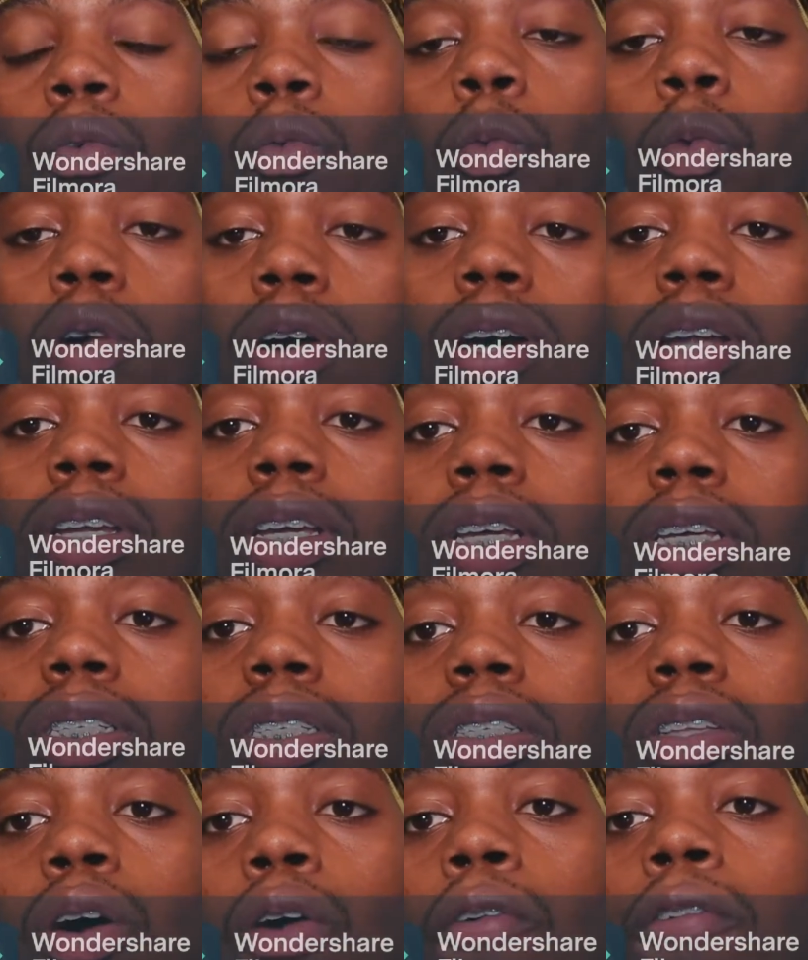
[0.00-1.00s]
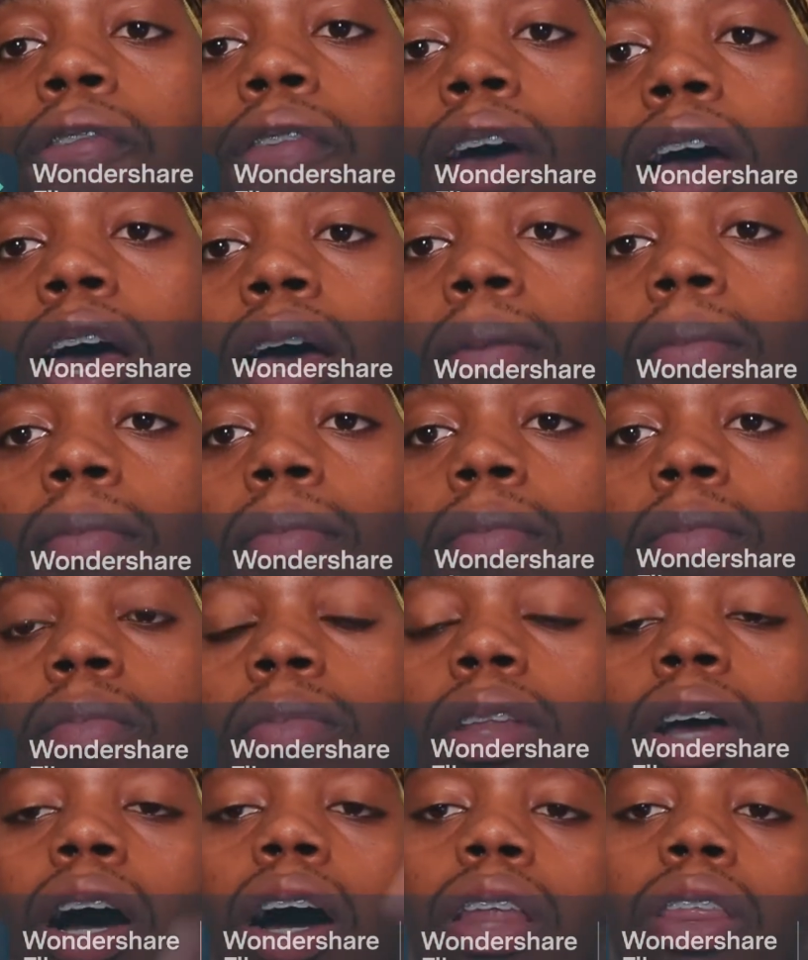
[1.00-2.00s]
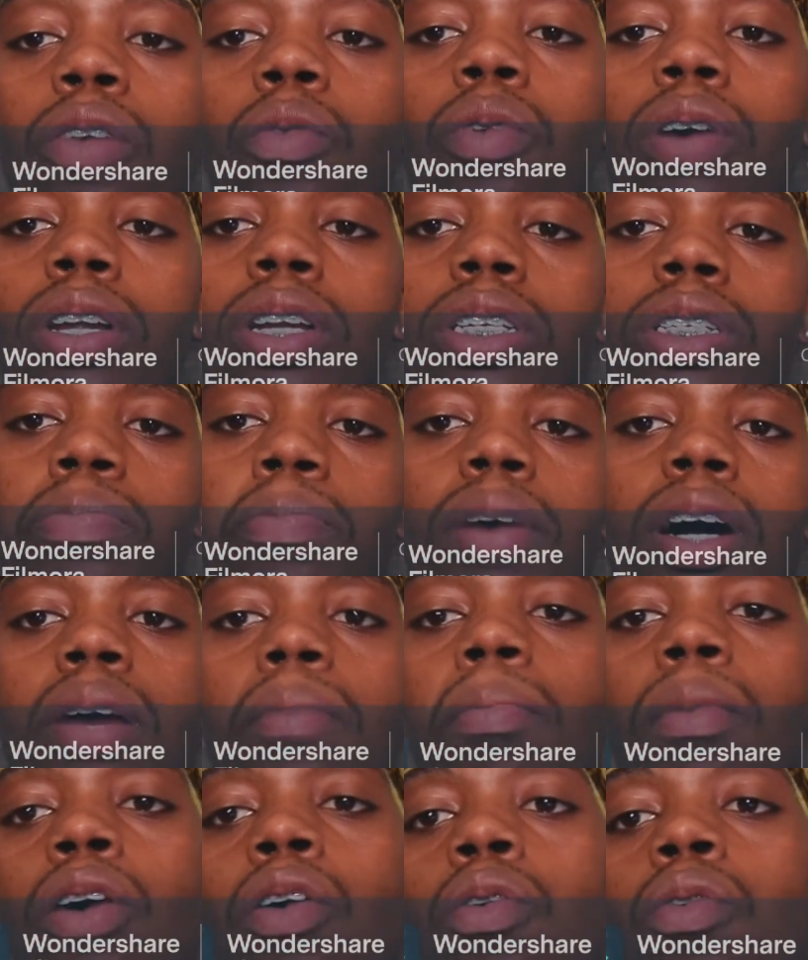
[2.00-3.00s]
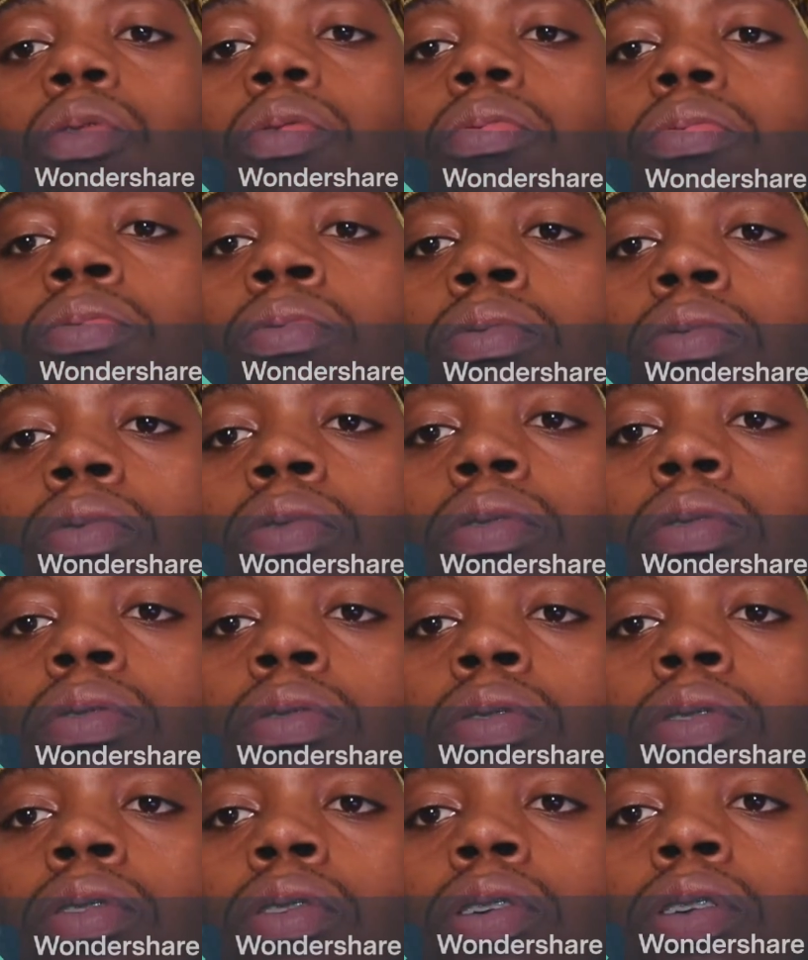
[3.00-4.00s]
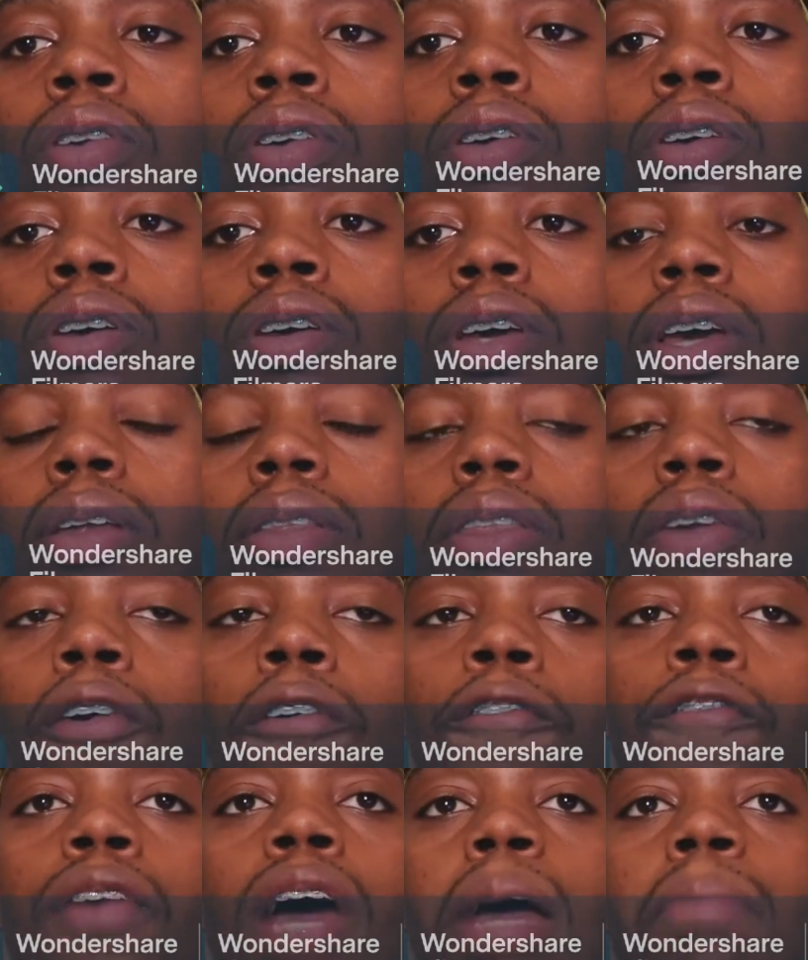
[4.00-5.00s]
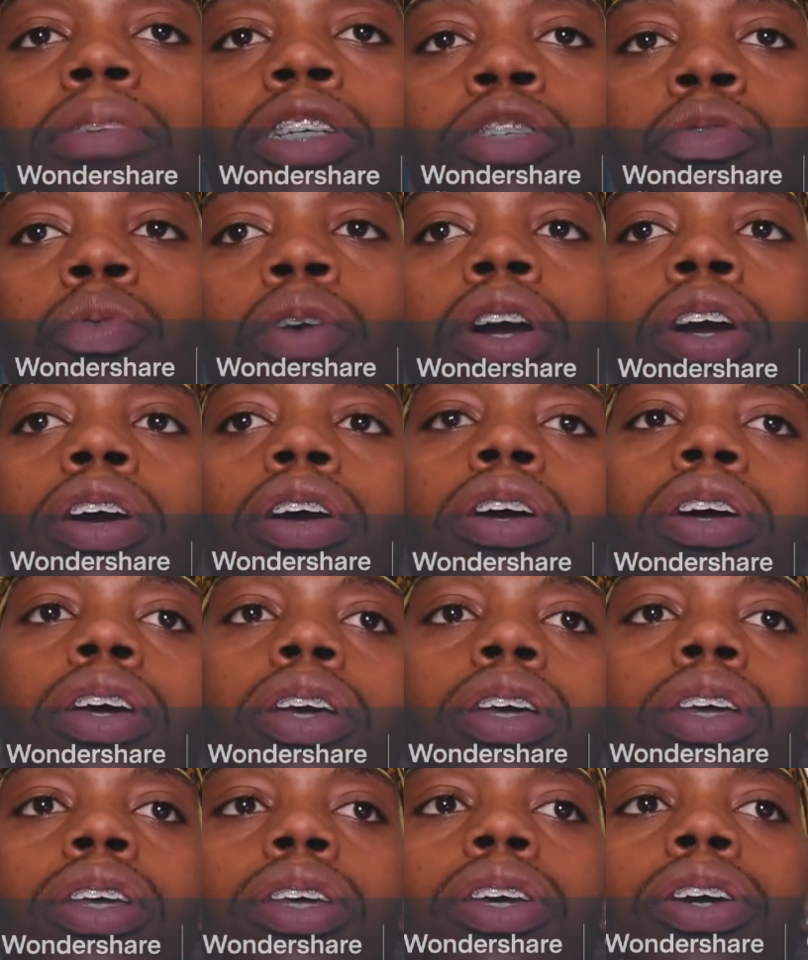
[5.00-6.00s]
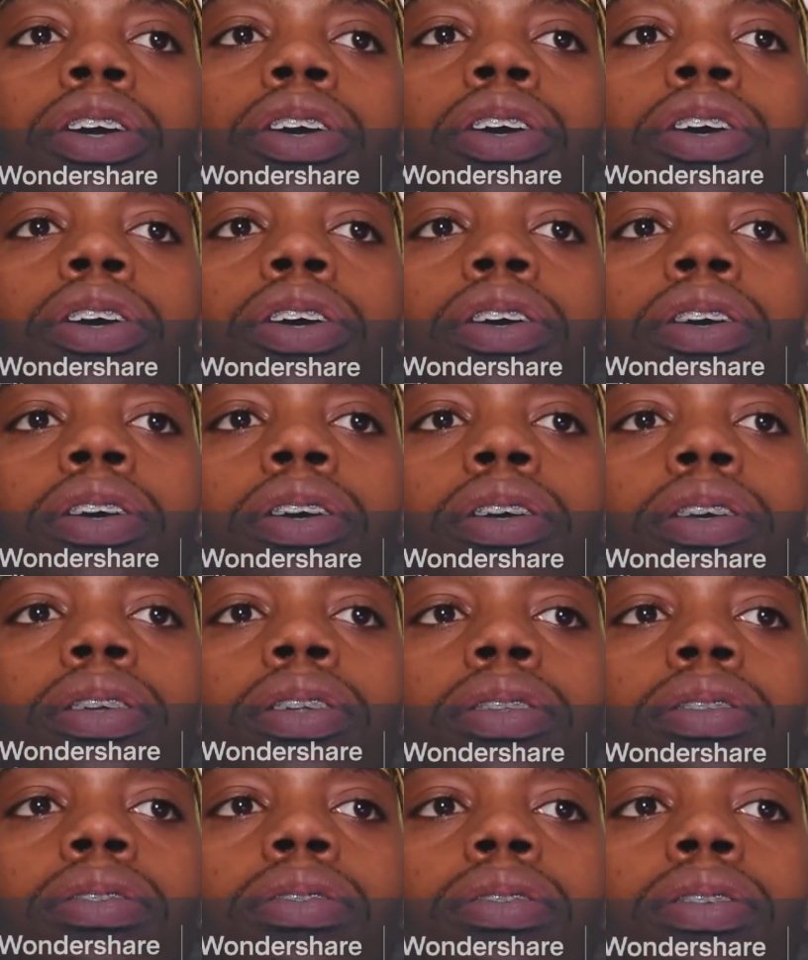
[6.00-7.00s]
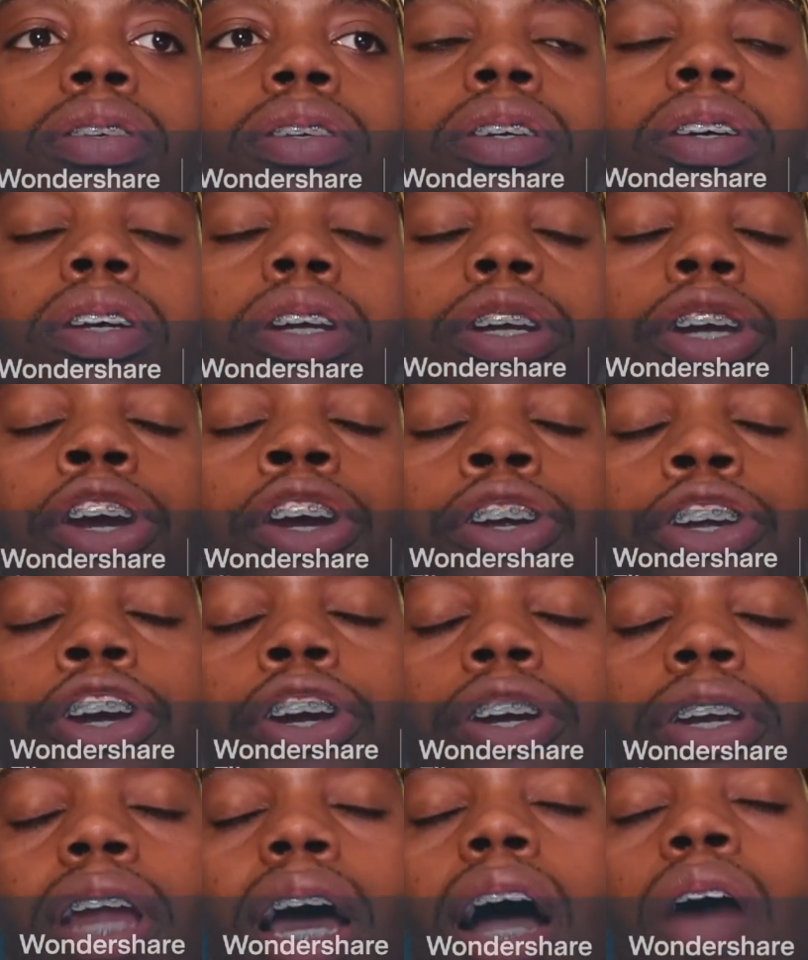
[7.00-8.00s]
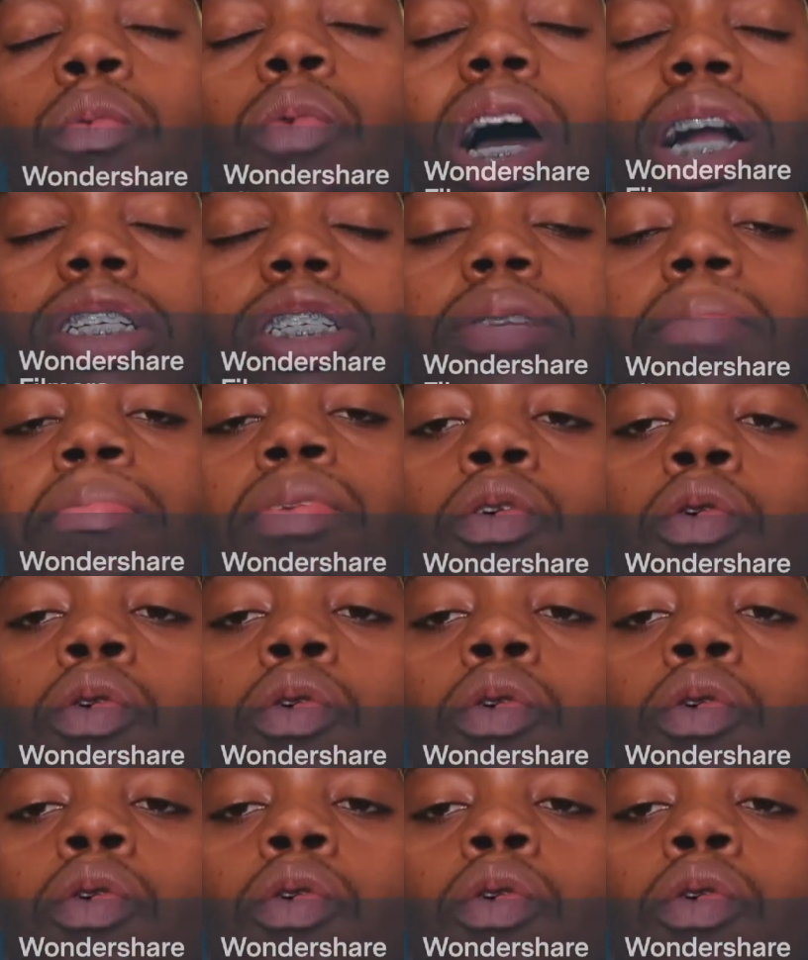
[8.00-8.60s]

One is no fap, the other one is monk mode no fap is where you're you're you're, you're not watching